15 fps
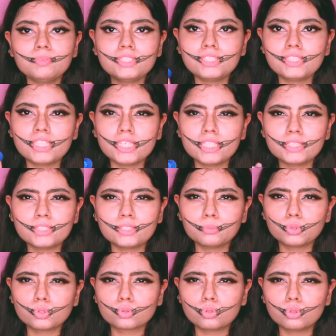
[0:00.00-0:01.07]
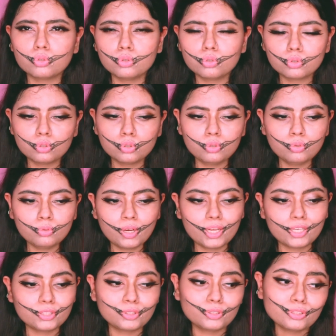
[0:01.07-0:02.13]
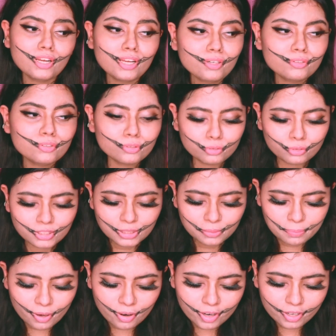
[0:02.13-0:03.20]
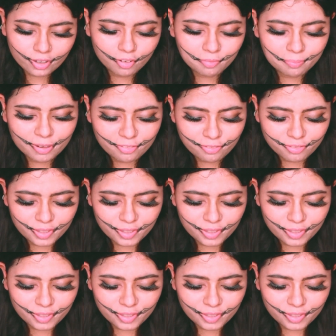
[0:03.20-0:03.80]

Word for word: I'm just taking some school glue and try to glue this part of my